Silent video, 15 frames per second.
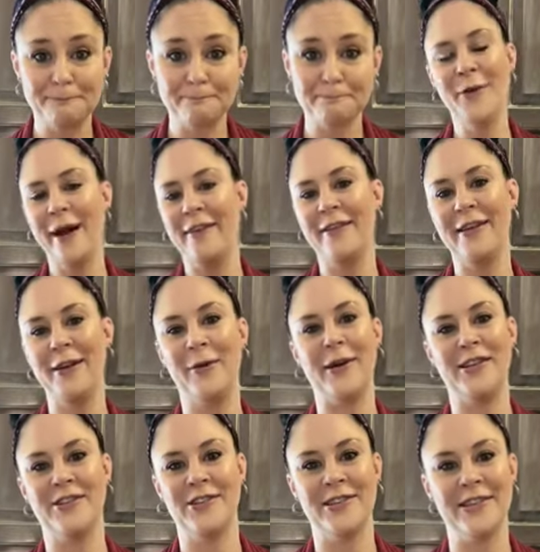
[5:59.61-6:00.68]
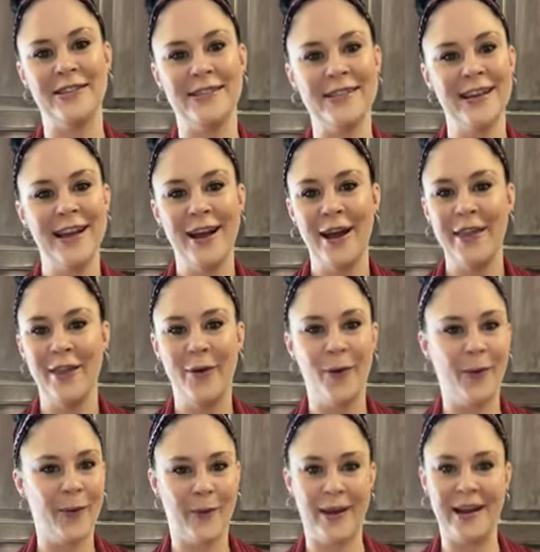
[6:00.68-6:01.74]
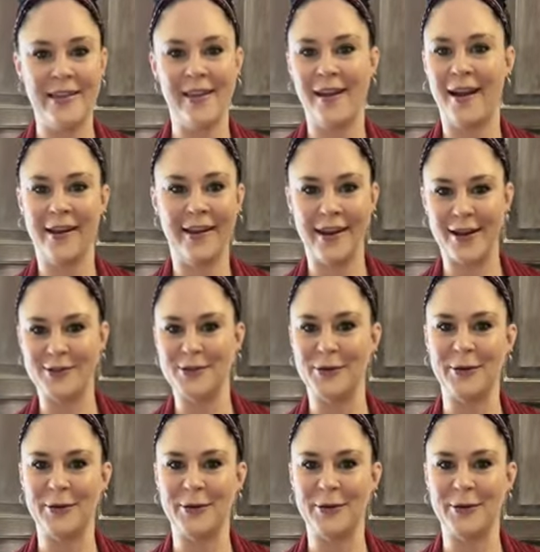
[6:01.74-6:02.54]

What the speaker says: If you have any questions, anything I can answer